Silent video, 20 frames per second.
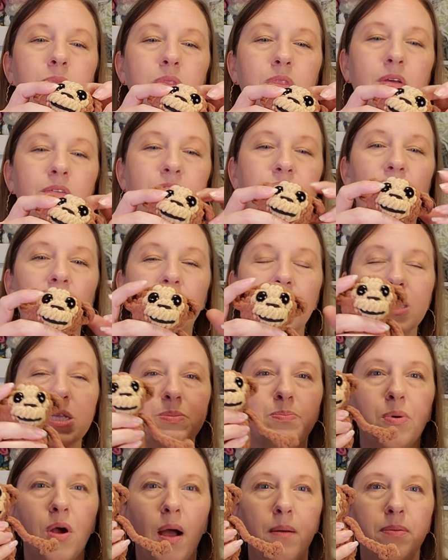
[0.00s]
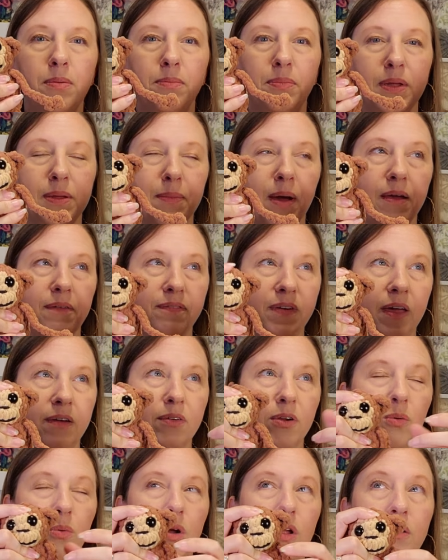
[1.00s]
the frog is probably my
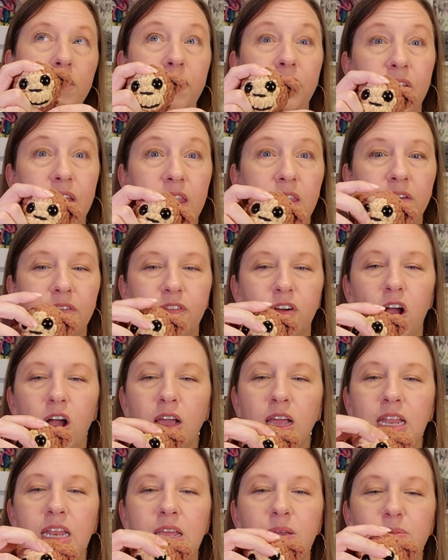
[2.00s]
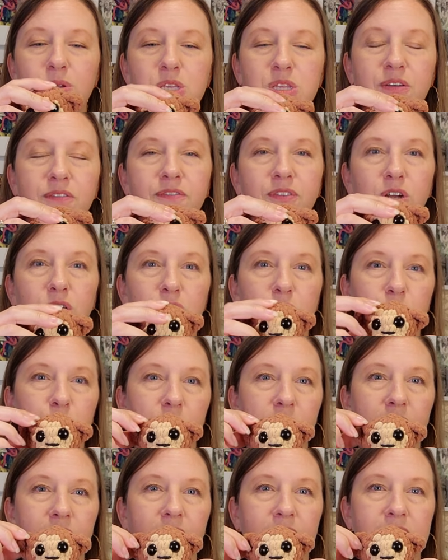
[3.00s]
favorite one, Finn the frog, and he was the first
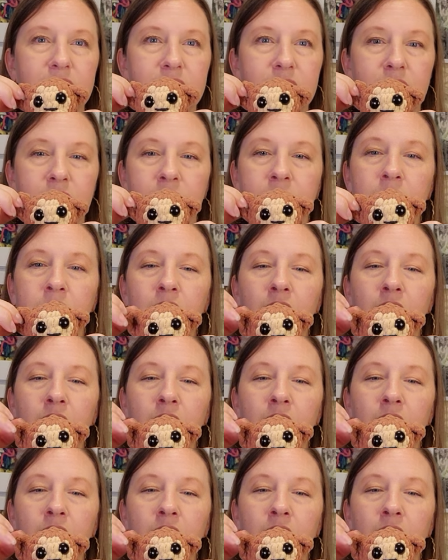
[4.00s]
one that I did.